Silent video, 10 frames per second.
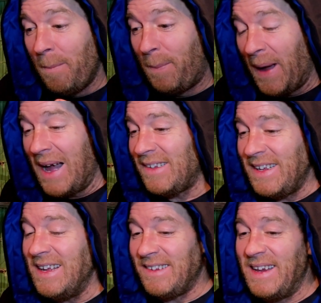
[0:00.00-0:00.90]
But as
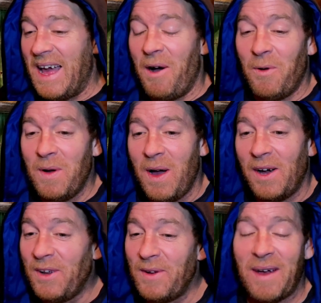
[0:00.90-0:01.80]
it is now,
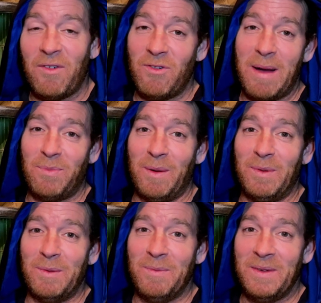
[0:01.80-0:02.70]
I don't have a rat
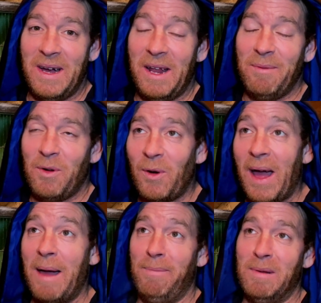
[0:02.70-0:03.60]
problem and I'm quite
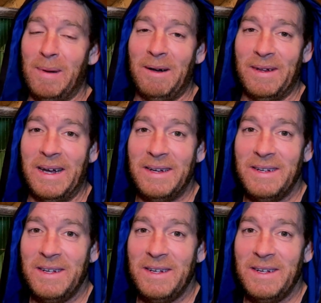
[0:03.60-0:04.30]
happy about that.